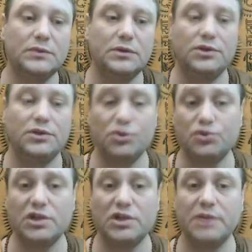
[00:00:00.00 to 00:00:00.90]

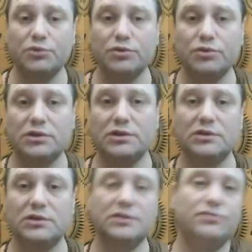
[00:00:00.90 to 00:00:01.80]
usually I'm doing a
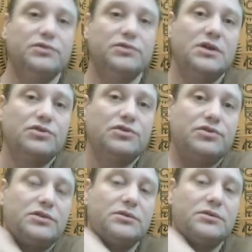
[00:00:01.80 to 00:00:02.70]
little introduction
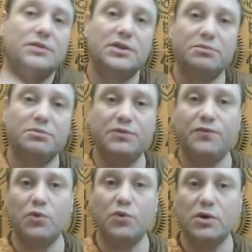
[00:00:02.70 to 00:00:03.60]

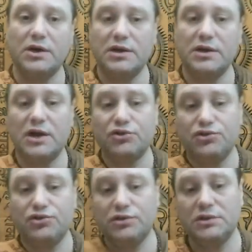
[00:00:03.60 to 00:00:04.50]
before
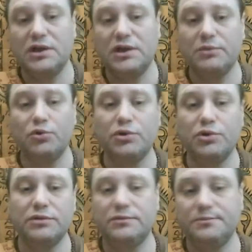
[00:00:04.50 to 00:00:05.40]
I'm going
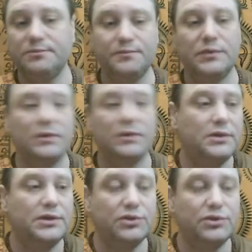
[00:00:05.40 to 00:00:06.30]

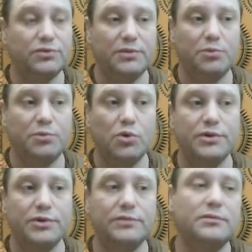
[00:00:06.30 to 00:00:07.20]
into the
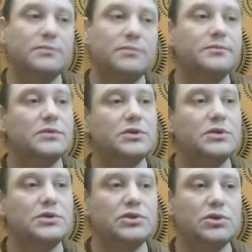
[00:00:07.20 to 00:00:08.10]
point.
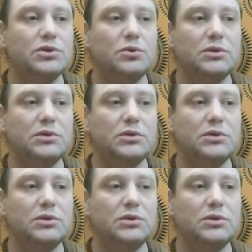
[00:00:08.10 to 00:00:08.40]
So